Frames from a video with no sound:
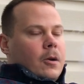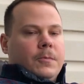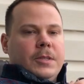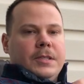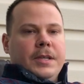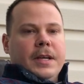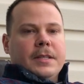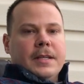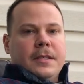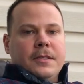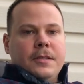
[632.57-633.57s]
hope to see you guys
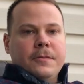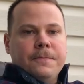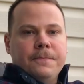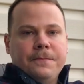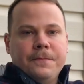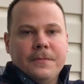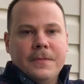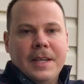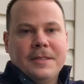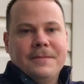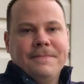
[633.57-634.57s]
again soon.
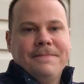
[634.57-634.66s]
Thanks.